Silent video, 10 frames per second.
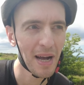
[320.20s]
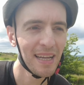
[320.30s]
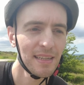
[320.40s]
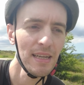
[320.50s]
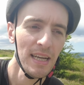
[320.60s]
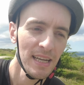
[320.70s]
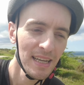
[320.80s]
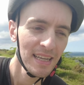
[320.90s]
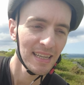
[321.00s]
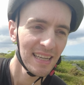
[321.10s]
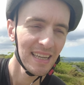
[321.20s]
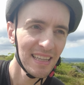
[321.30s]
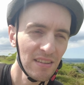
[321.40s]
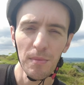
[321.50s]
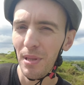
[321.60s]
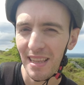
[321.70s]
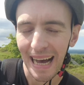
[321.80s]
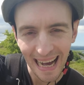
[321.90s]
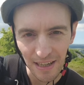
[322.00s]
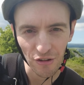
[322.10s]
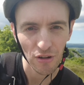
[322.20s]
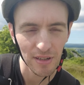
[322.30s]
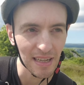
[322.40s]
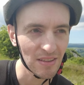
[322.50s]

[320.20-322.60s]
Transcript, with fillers: when simply the action